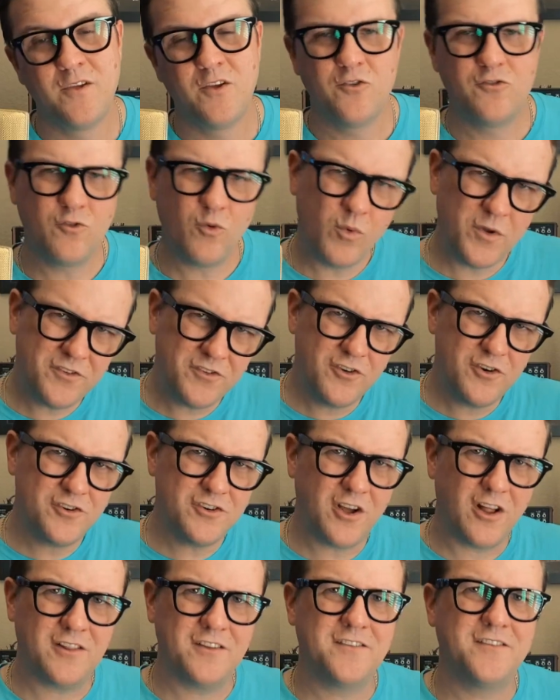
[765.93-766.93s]
So what's your
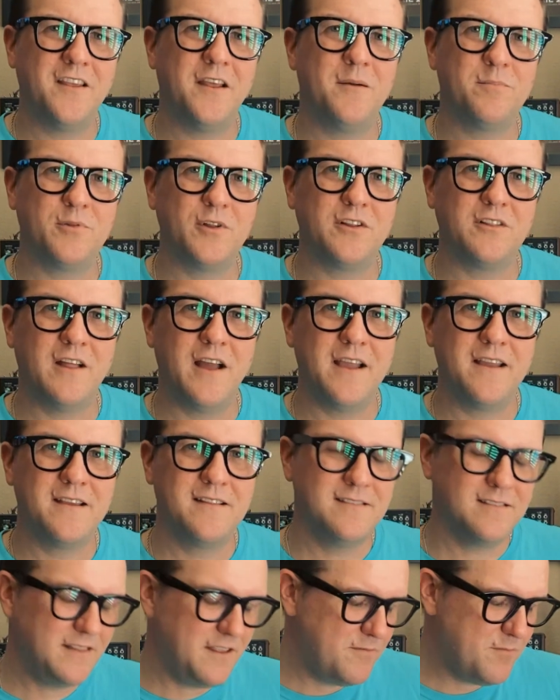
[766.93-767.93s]
DAW-less setup look like?
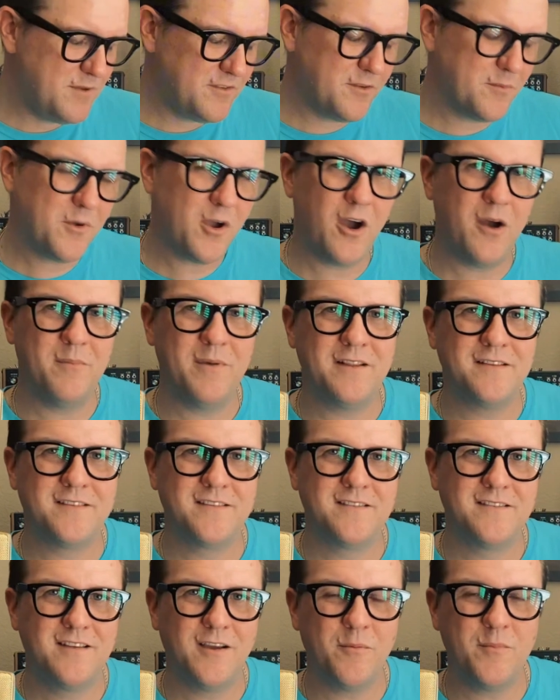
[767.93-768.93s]
Leave me some comments.
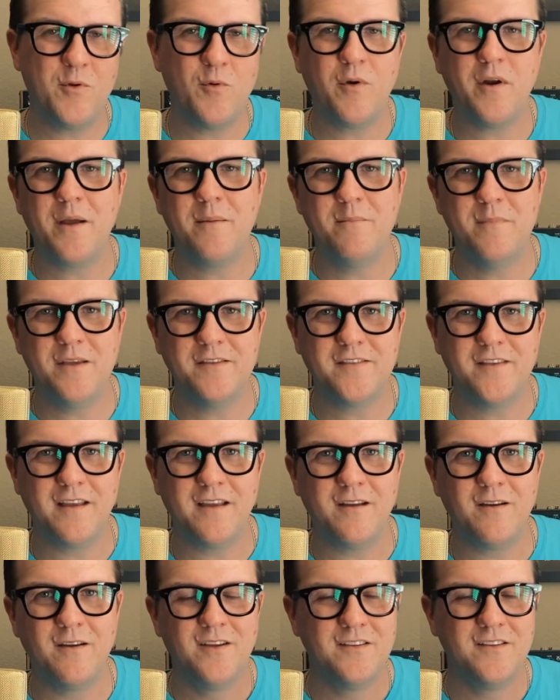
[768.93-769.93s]
Tell me what I'm
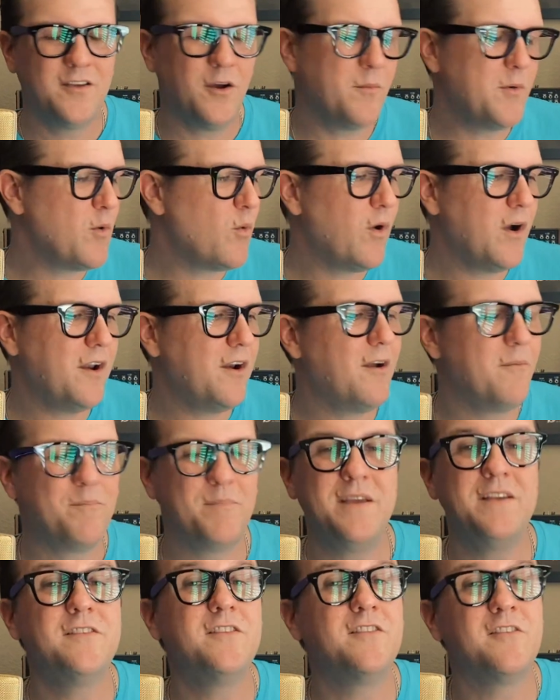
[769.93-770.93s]
missing. Tell me what
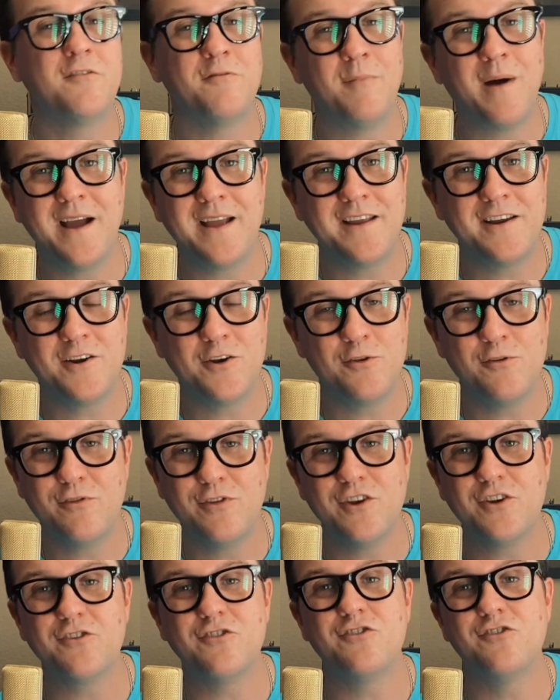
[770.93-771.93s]
pieces of my gear you
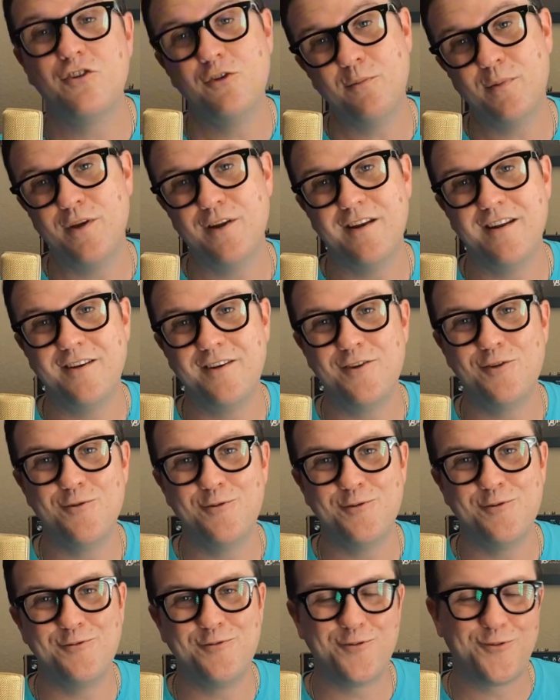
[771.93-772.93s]
think are stupid and you
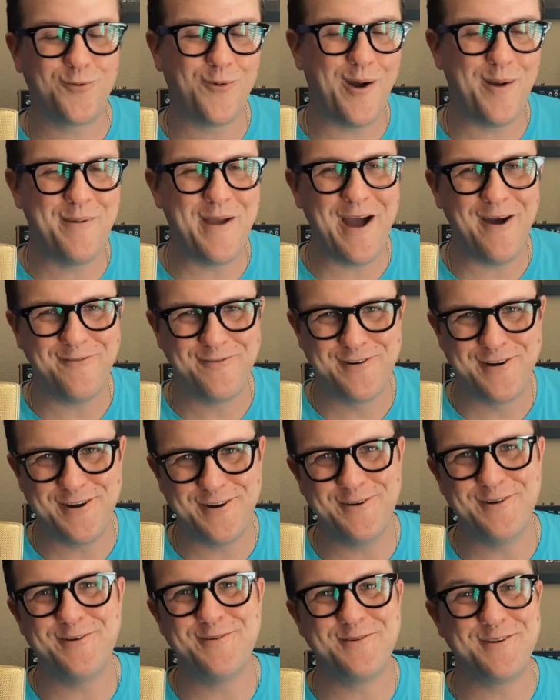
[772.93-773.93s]
would swap out for
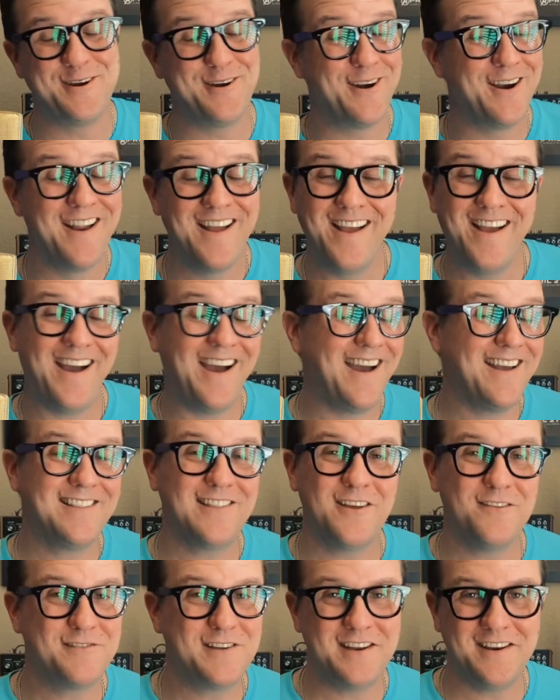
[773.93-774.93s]
your own gear. I'd
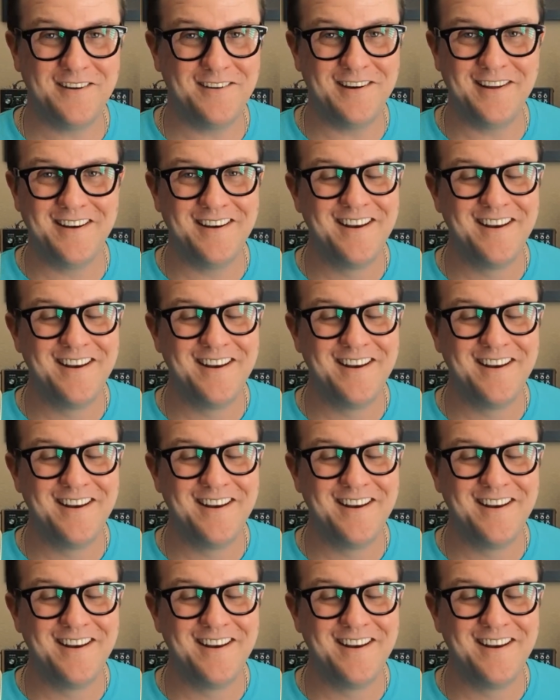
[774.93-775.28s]
love to hear it.